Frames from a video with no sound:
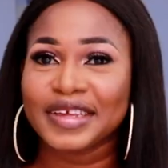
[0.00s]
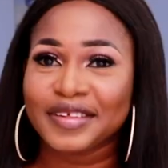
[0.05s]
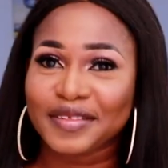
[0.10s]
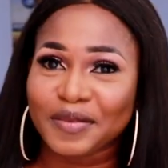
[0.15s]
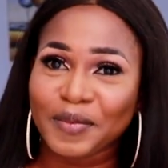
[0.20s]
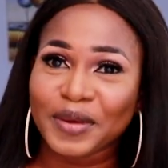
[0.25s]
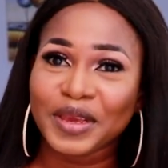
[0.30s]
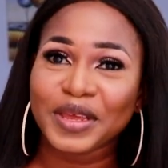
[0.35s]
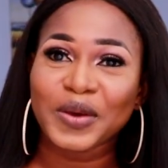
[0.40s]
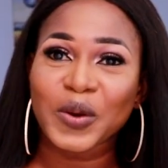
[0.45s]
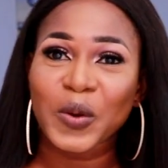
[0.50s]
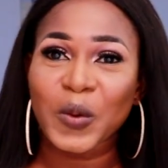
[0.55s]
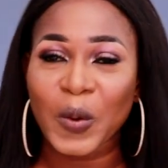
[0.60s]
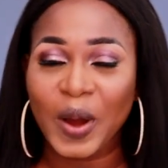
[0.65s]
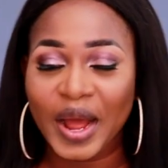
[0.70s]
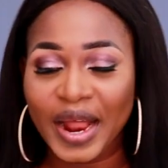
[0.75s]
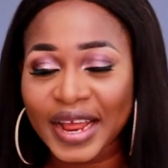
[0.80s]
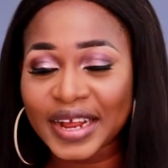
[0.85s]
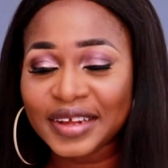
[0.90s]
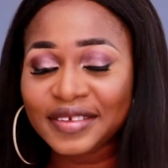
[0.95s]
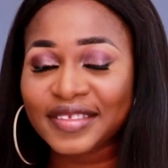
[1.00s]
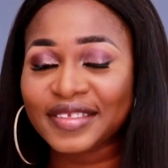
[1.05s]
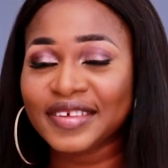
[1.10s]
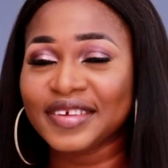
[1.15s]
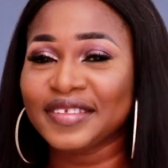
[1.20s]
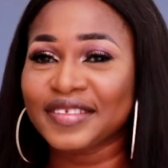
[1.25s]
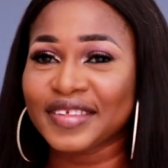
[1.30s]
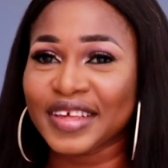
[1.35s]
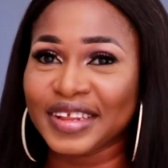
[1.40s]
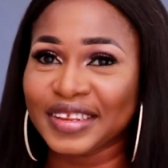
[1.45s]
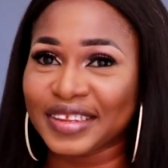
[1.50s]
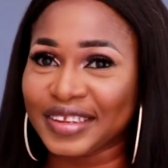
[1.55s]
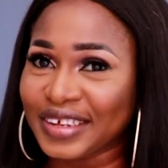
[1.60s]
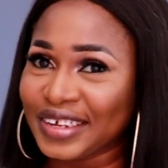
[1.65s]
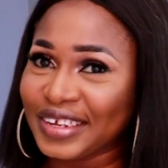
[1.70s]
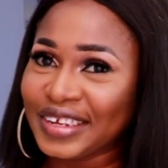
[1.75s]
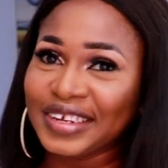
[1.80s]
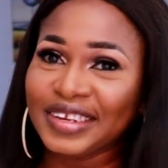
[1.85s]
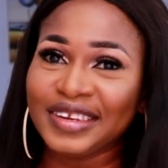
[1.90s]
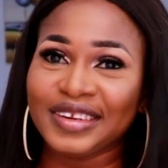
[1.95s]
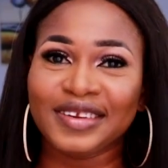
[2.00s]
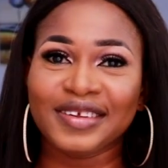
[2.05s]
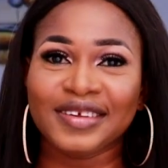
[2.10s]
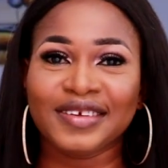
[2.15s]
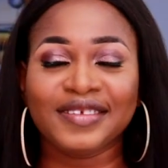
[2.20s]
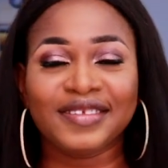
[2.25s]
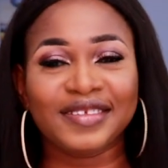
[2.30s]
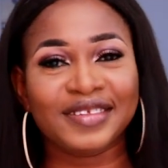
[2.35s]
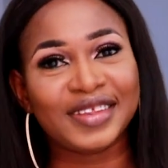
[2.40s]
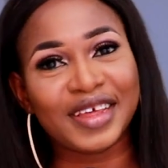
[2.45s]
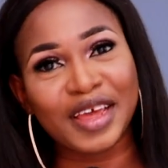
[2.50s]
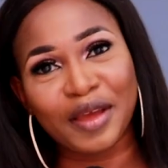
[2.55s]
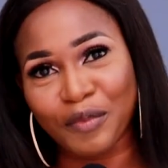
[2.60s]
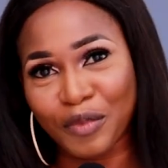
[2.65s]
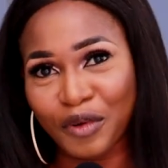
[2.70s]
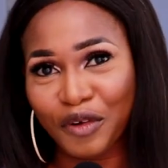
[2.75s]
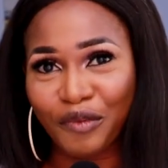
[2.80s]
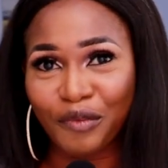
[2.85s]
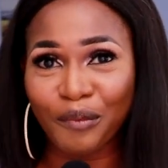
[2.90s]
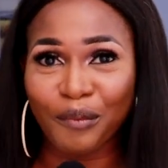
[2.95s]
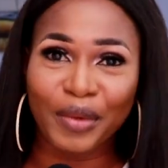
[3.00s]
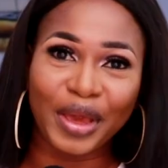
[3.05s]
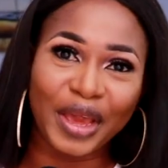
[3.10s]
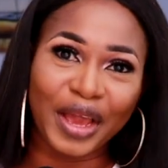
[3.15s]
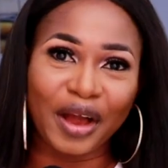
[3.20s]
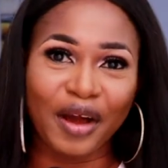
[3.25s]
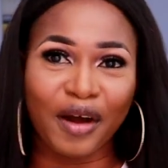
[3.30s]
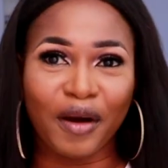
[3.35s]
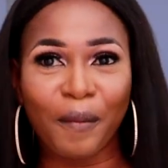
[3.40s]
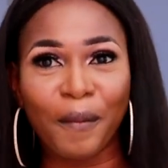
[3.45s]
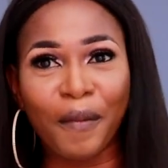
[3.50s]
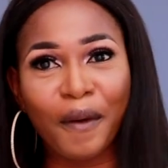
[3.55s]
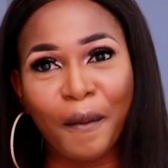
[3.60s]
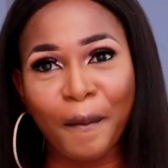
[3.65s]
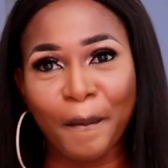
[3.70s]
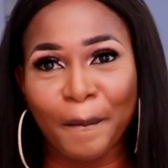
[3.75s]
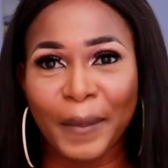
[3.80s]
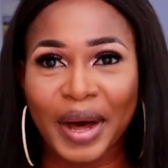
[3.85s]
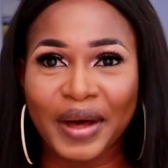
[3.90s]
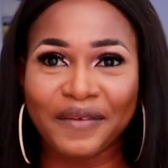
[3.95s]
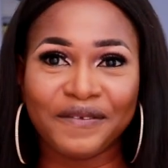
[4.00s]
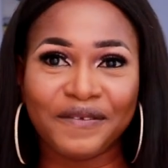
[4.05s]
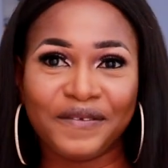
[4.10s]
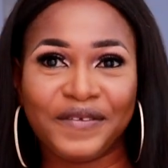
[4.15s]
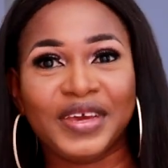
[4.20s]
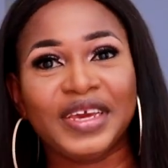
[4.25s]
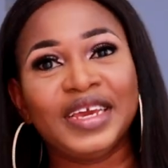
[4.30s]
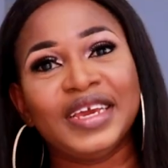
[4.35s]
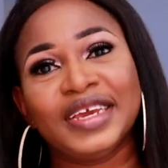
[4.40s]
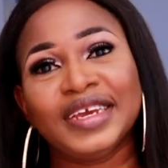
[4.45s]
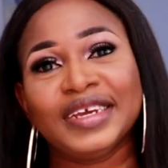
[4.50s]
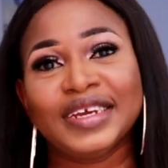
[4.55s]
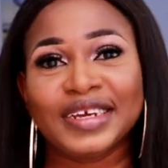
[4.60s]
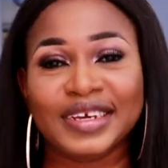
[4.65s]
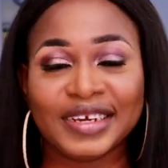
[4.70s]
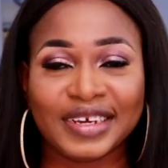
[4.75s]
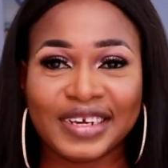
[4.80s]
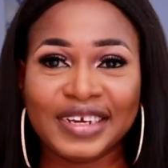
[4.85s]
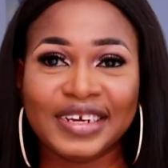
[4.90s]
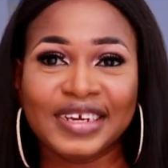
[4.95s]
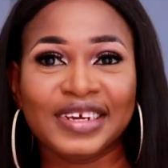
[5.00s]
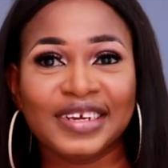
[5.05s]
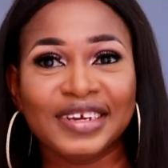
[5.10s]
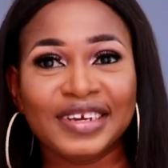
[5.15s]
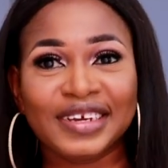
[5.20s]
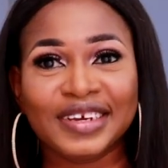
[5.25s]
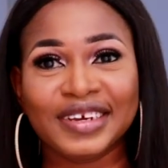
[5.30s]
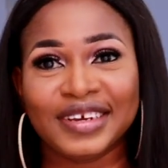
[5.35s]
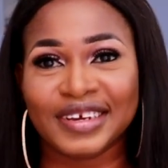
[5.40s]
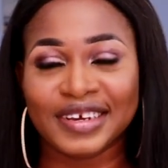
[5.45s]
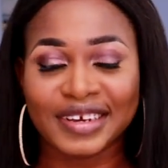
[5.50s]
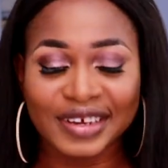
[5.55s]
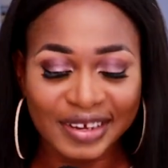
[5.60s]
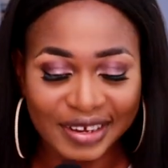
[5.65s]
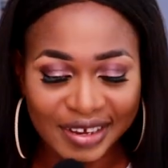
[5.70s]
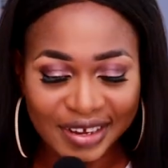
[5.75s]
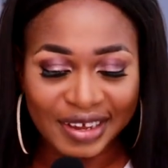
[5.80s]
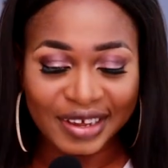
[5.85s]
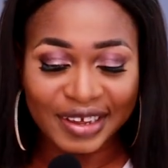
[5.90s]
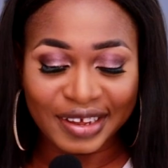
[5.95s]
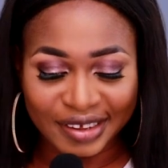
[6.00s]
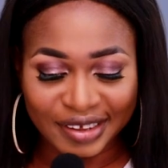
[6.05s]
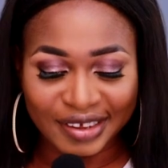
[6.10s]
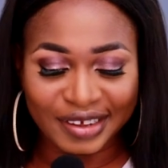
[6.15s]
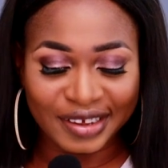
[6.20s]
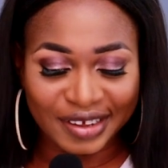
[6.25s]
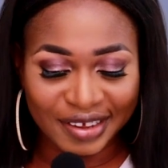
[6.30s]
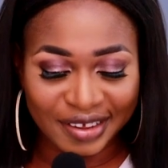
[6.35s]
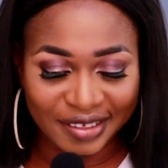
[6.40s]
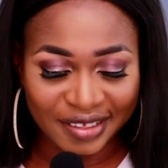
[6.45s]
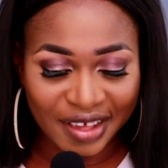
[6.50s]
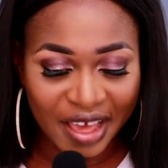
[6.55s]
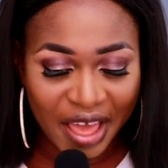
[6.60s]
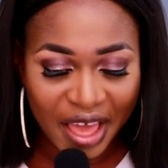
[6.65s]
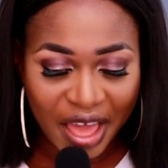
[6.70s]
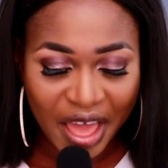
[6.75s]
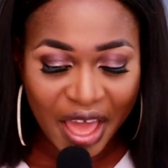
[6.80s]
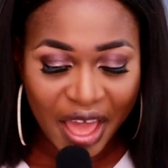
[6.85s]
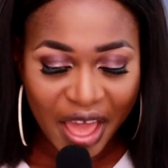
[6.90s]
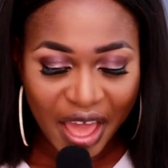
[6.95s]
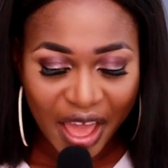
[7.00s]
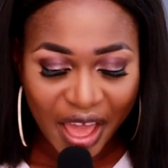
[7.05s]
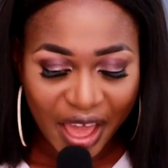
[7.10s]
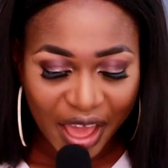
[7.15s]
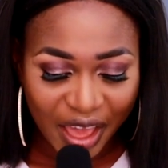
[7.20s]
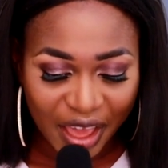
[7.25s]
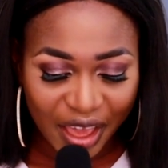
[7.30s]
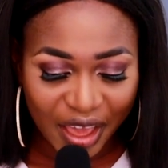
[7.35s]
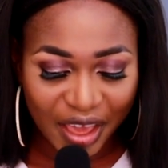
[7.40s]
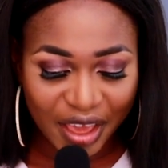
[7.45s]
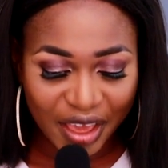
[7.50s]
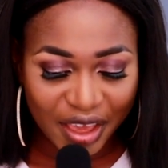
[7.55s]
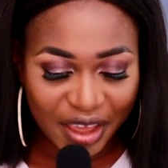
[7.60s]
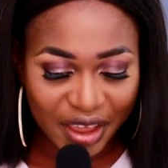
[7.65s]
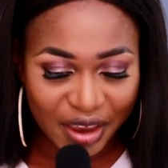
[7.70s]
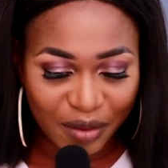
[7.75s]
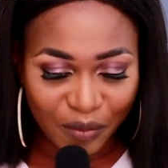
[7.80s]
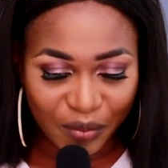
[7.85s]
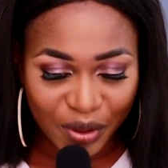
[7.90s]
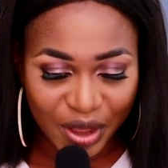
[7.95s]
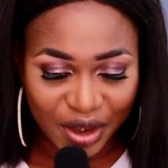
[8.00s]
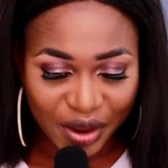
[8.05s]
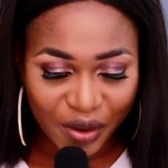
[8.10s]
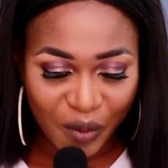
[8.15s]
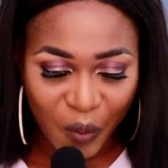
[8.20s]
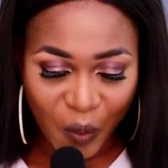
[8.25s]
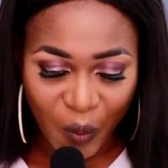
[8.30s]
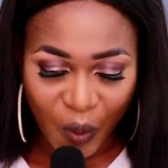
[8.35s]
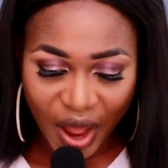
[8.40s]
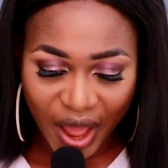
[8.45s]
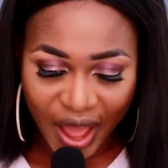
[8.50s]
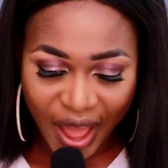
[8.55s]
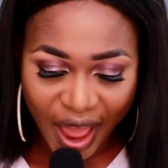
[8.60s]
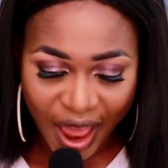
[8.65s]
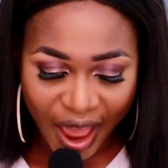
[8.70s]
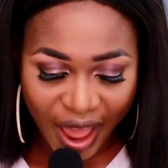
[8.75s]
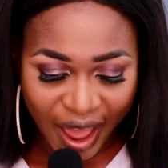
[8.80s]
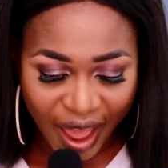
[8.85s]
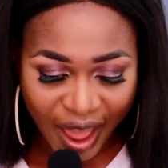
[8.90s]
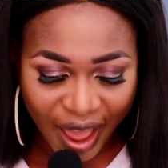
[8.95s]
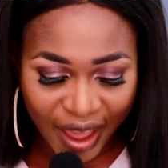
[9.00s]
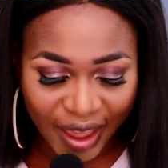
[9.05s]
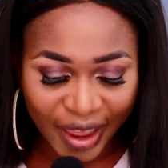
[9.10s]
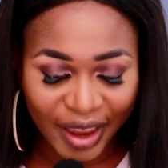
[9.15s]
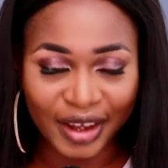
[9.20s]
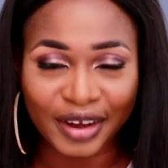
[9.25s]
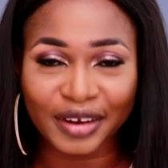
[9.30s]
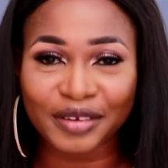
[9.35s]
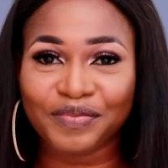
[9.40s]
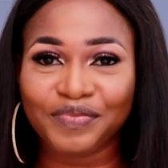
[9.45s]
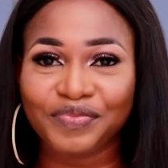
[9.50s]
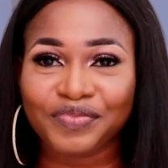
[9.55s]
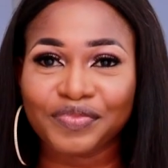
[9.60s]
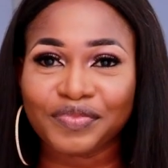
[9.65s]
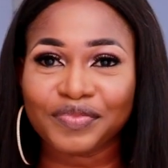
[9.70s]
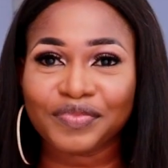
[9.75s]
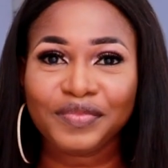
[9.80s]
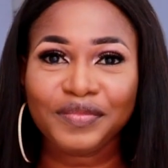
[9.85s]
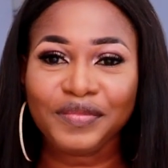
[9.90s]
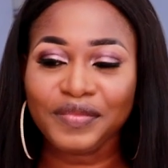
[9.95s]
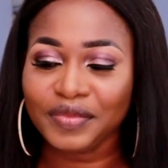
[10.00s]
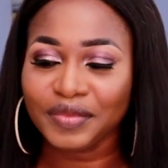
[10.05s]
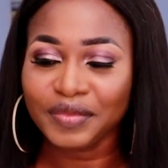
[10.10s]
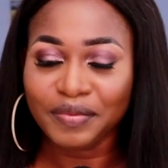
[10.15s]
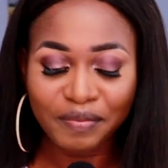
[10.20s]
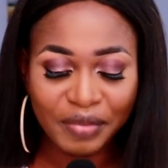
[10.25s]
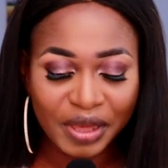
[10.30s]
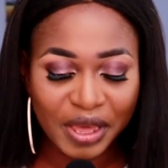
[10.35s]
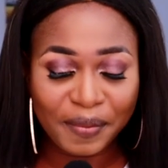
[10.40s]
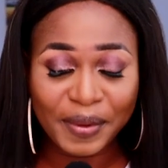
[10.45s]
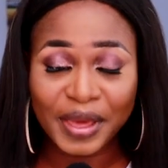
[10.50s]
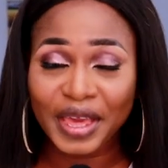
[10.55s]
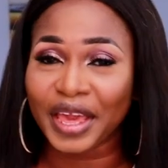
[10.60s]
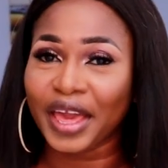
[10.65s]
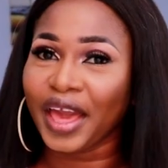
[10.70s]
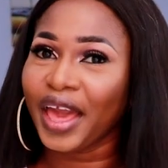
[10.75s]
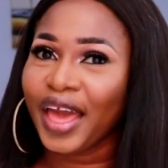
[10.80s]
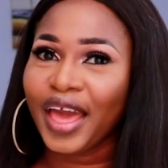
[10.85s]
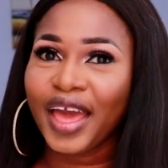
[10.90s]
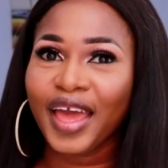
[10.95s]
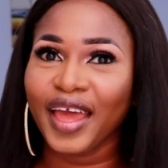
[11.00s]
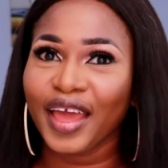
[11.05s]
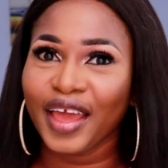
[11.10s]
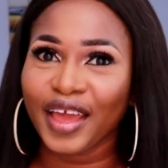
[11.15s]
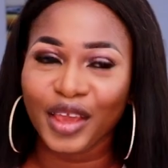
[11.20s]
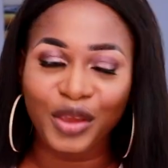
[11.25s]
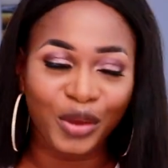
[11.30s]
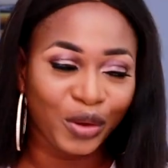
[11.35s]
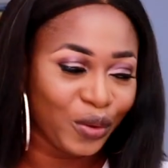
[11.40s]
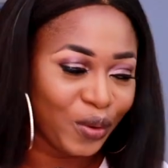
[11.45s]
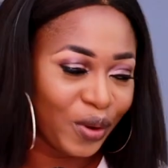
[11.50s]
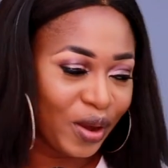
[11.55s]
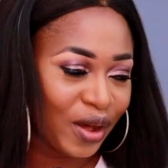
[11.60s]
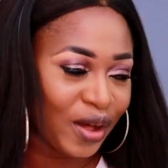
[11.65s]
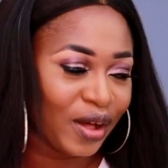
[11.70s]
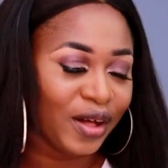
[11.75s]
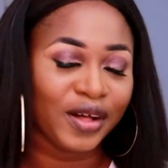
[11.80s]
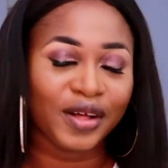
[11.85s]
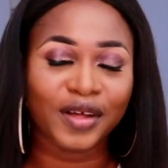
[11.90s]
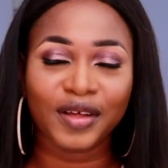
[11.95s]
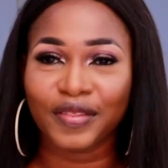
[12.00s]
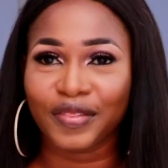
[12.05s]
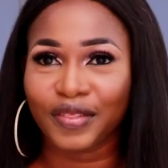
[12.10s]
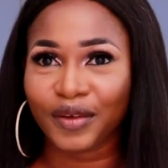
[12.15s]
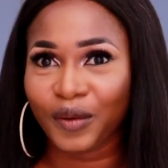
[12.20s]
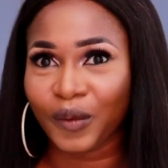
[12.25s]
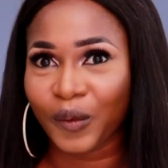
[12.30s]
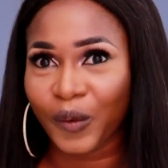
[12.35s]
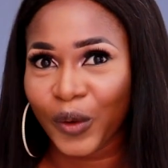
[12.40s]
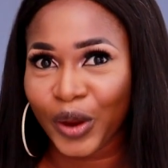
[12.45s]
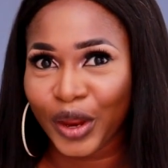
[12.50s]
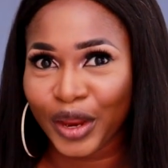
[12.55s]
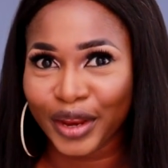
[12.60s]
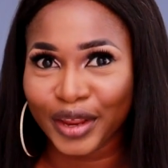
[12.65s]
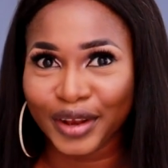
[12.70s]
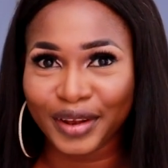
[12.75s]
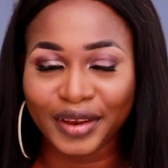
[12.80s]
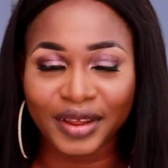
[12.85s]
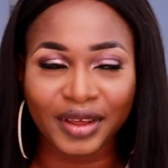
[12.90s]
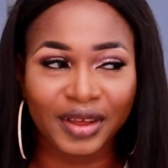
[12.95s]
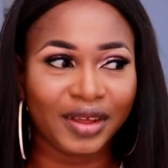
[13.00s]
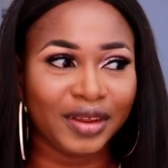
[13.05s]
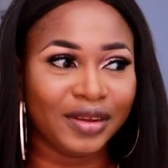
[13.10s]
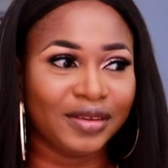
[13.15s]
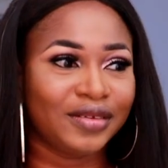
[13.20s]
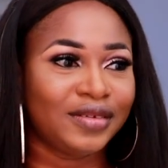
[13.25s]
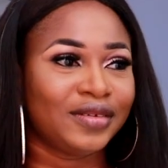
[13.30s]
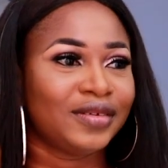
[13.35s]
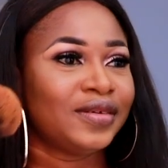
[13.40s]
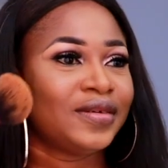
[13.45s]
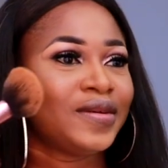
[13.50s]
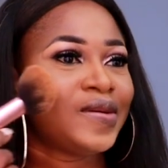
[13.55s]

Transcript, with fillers: It's been a while since I did this type of makeup on my face. It's been a while. Baby girl, you are the queen indeed.